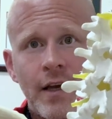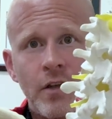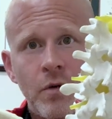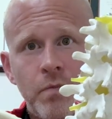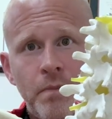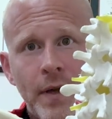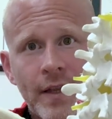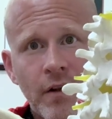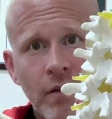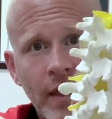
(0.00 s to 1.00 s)
and you
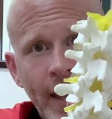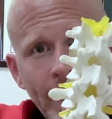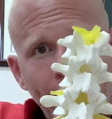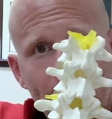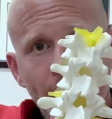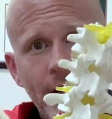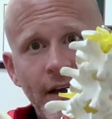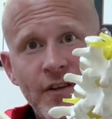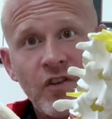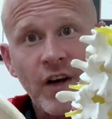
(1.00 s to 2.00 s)
pick their leg up,
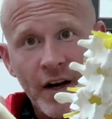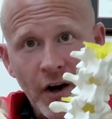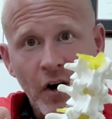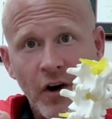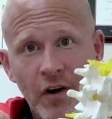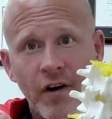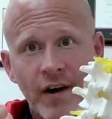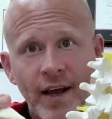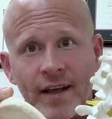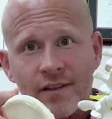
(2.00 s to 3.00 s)
it's gonna
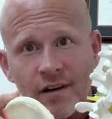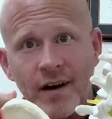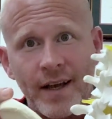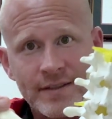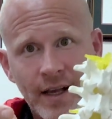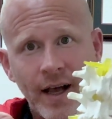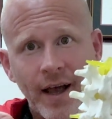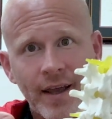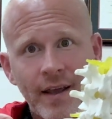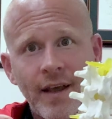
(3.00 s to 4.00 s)
hurt at their SI.